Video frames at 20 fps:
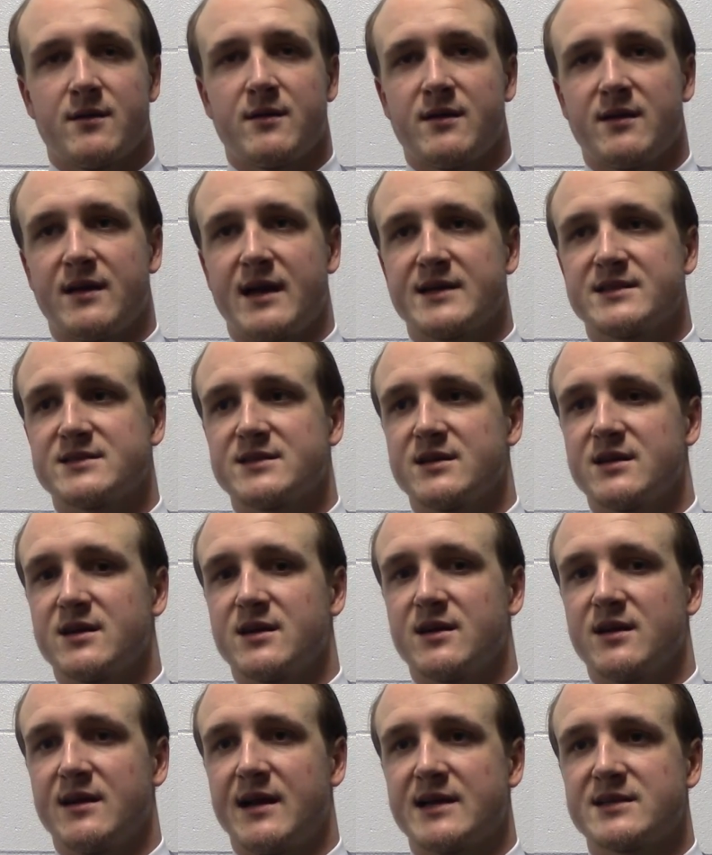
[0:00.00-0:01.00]
the last
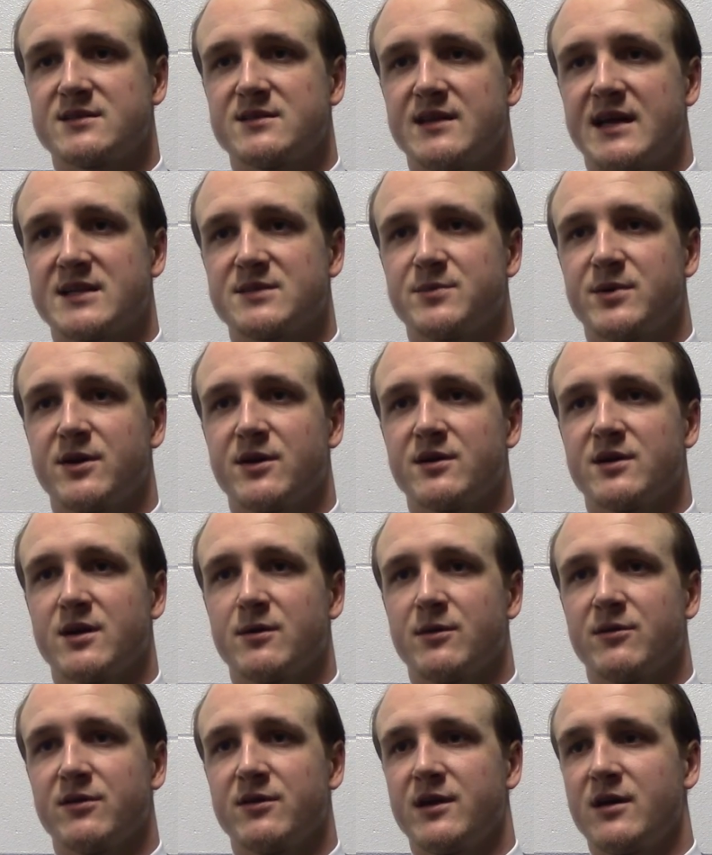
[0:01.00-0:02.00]
uh, the last last period there,
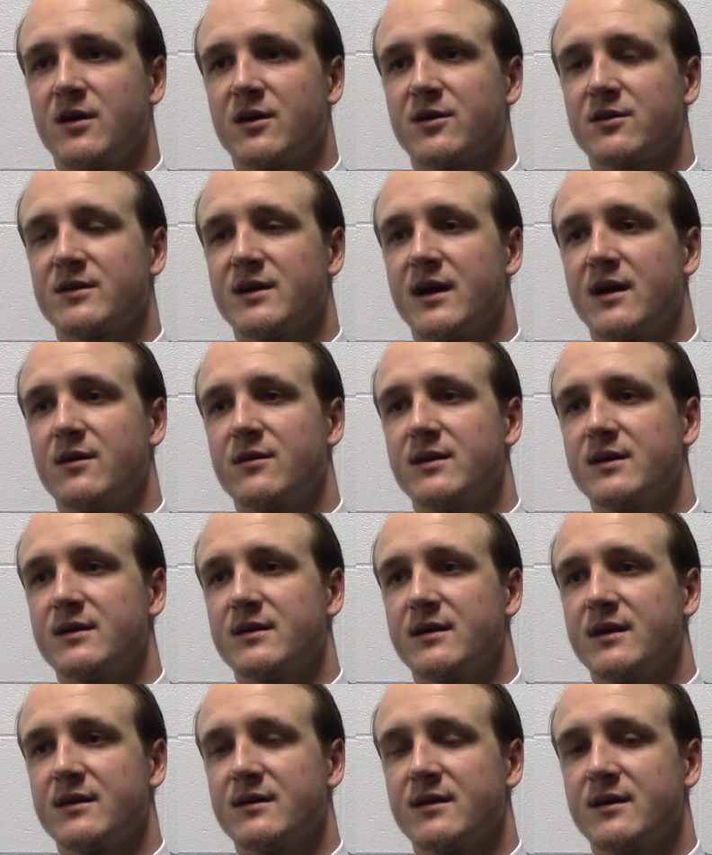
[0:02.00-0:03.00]
we really hunkered down and,
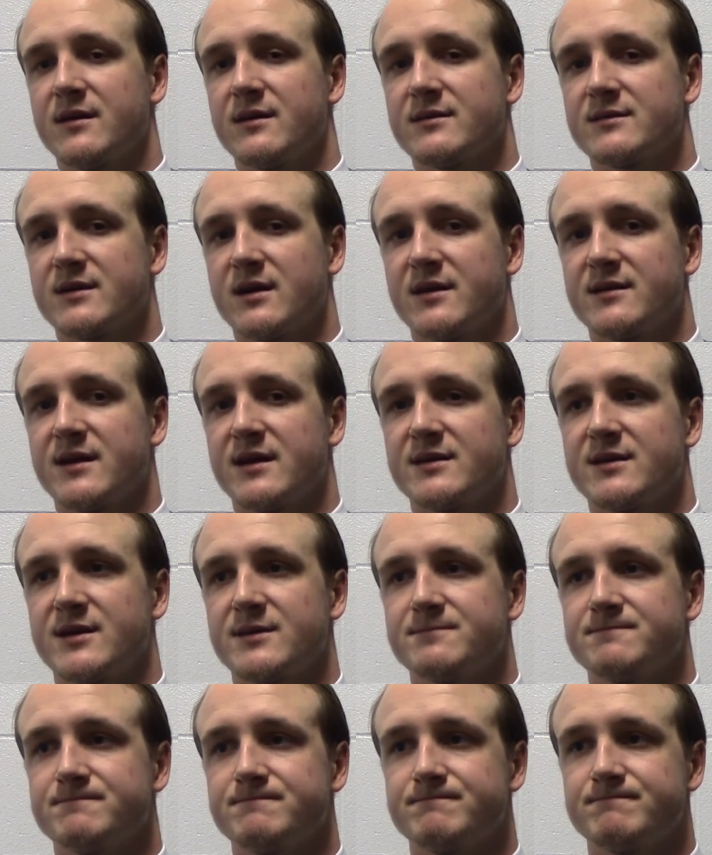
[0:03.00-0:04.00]
and uh, got that done.